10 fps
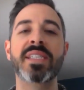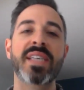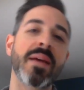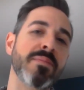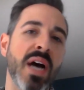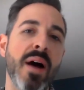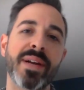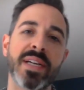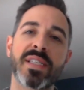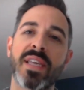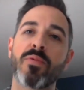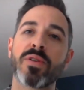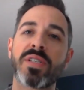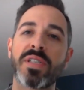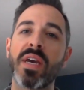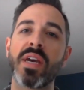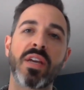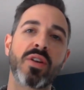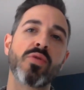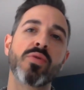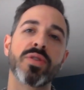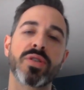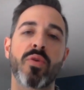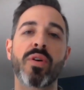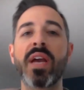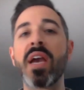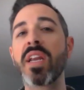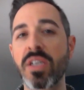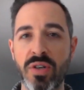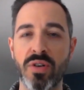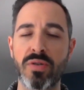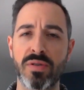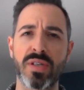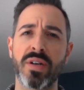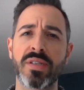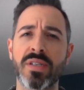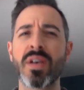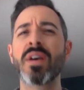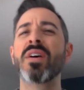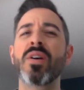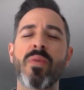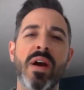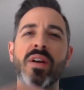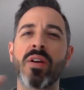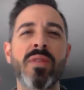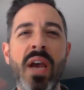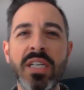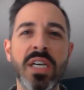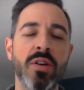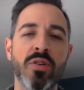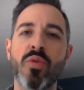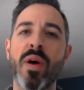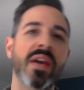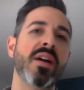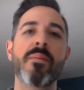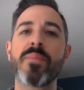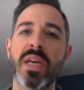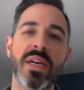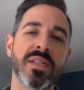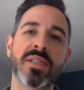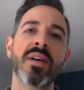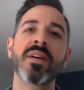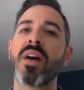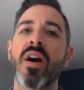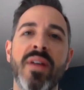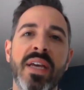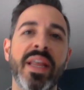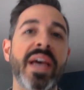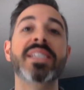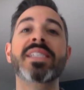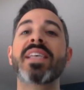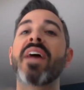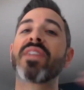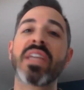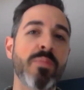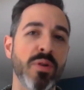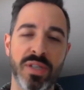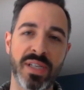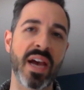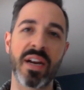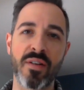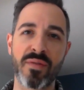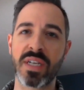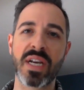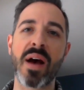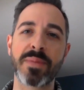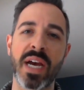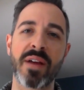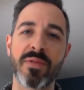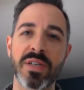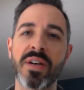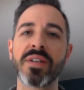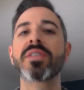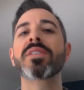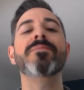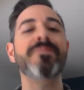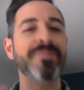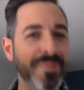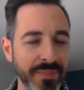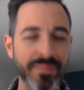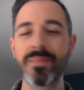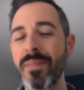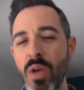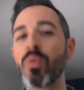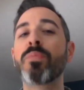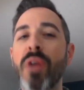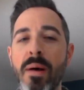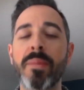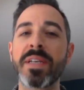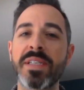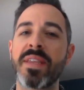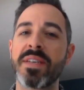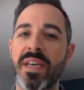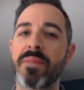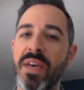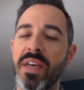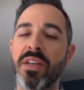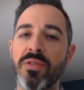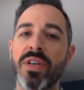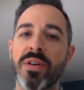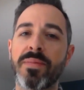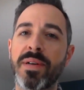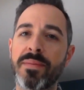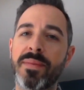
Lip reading: same dominance that we're seeing in Google's organic search results, where 19 or 20 companies are in like 70% of the top 10 results. We'll probably see the same thing in YouTube.